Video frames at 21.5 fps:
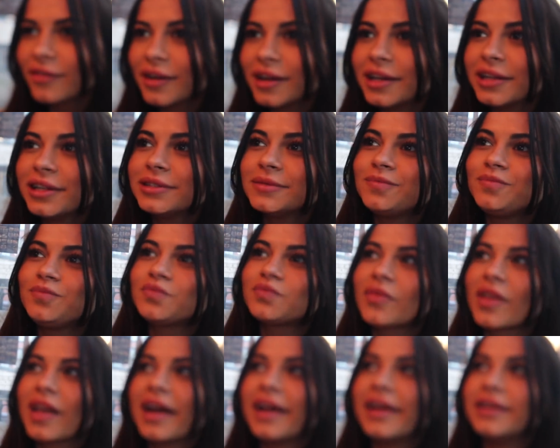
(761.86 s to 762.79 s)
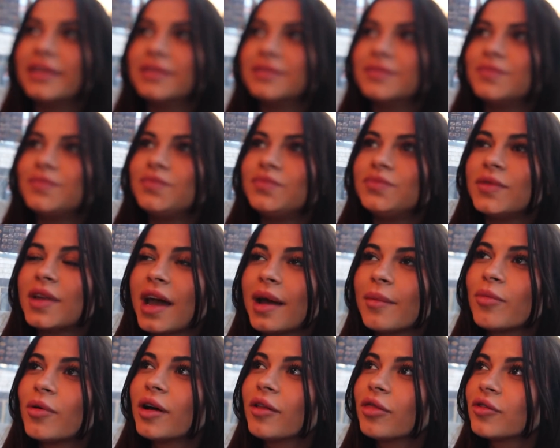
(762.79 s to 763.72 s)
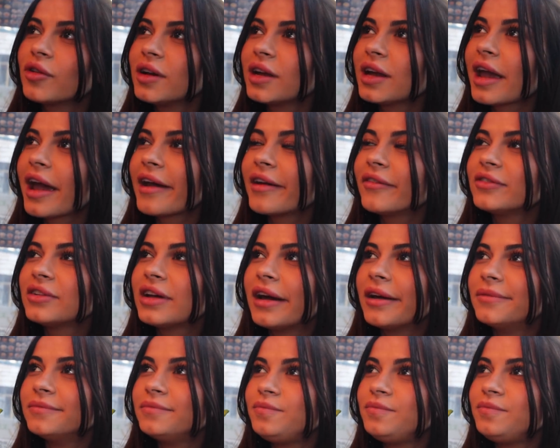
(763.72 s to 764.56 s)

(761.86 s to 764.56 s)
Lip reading: rate it a 9.3 out of 10.